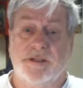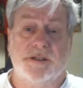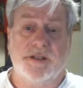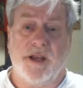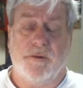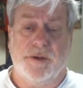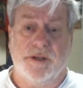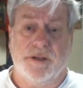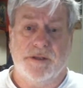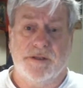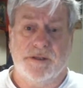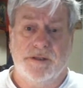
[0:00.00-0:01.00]
just how it
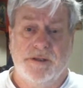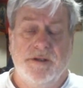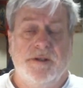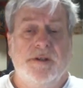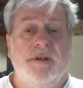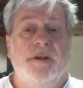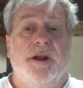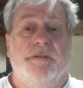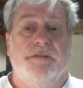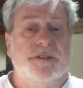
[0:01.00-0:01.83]
is. If